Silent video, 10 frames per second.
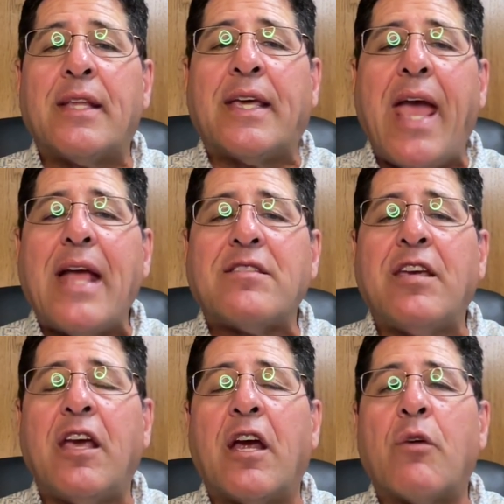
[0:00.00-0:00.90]
The gates
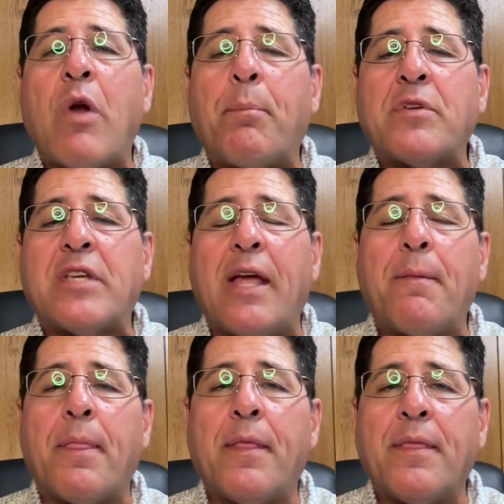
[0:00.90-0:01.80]
here
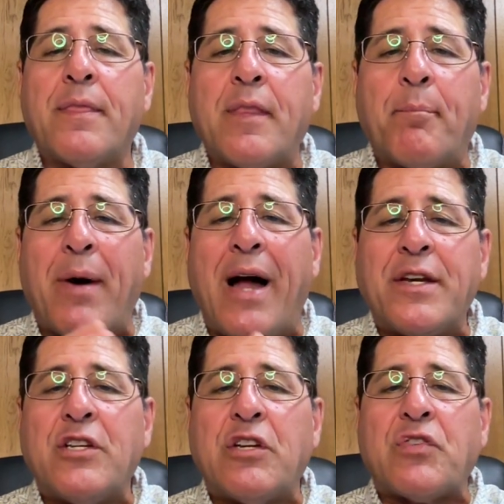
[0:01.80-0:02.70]
represent the
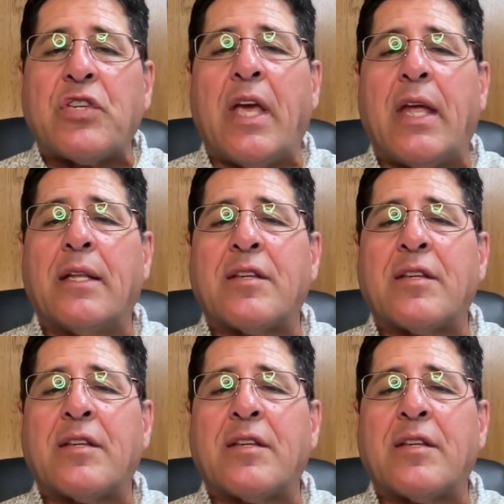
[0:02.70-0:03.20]
bondage of sin.